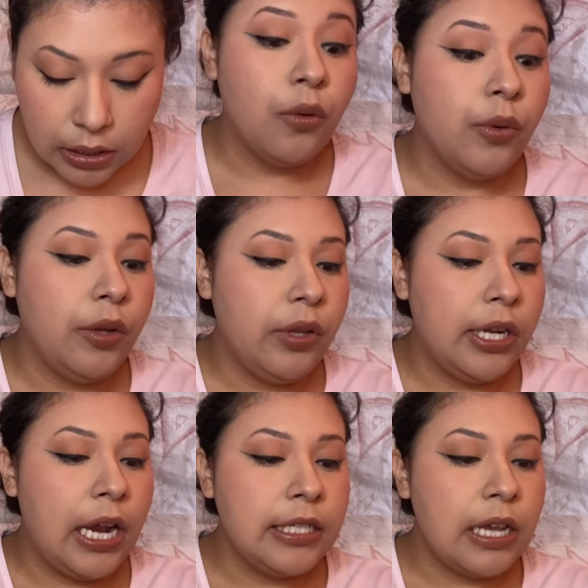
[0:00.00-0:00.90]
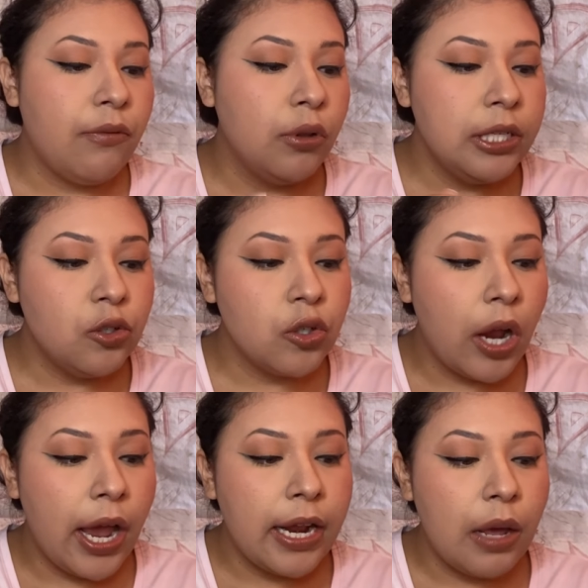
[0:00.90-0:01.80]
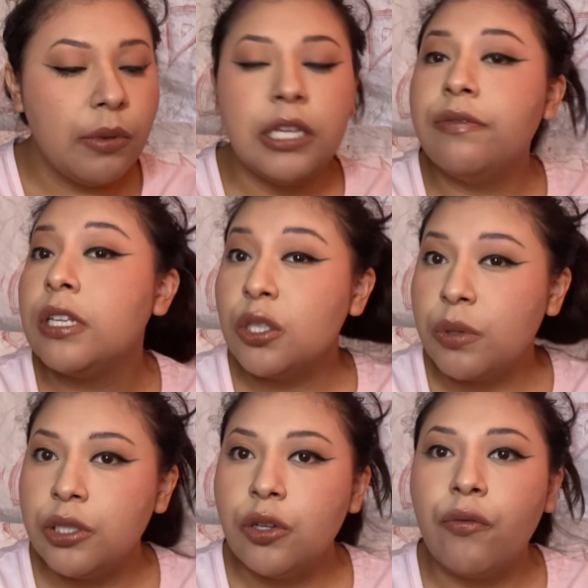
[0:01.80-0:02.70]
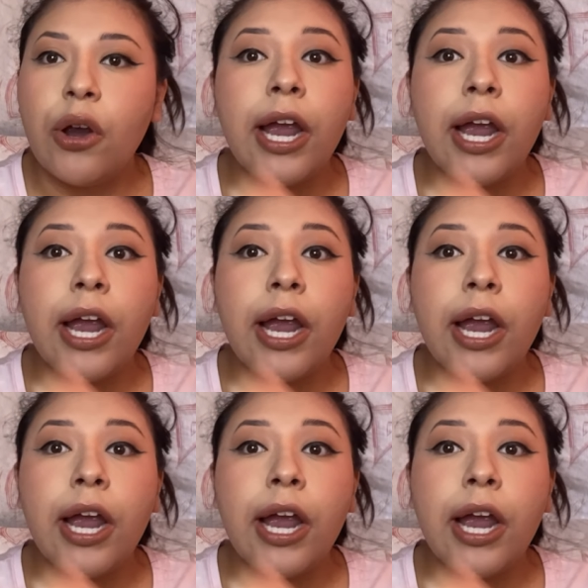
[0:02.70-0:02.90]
They're really nice. I've only tried, I believe, this one so far.